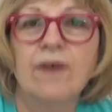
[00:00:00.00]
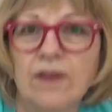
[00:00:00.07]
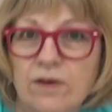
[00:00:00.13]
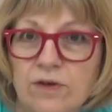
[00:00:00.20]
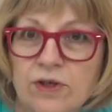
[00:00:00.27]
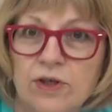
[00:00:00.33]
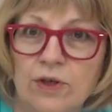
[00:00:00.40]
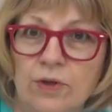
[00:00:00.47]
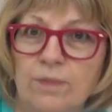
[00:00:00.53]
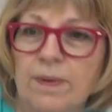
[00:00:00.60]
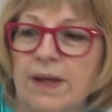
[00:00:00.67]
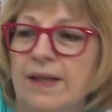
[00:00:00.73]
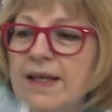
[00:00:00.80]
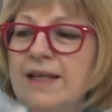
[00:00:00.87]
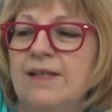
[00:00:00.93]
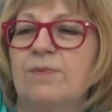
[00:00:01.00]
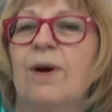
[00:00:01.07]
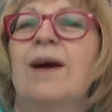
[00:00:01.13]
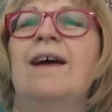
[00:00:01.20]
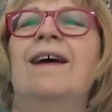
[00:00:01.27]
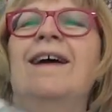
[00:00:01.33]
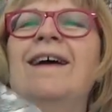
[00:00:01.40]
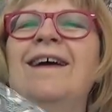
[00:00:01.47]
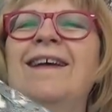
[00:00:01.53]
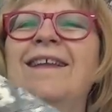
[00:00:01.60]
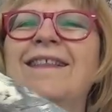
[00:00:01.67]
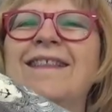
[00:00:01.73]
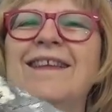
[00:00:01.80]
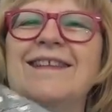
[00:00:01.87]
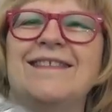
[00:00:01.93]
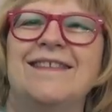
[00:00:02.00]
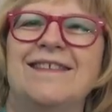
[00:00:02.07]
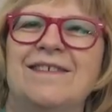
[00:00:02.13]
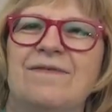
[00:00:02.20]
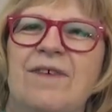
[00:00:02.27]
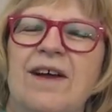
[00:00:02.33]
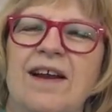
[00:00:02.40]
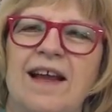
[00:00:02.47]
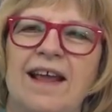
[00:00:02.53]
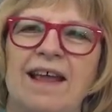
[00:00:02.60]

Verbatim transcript: others too, but this one, this is the one I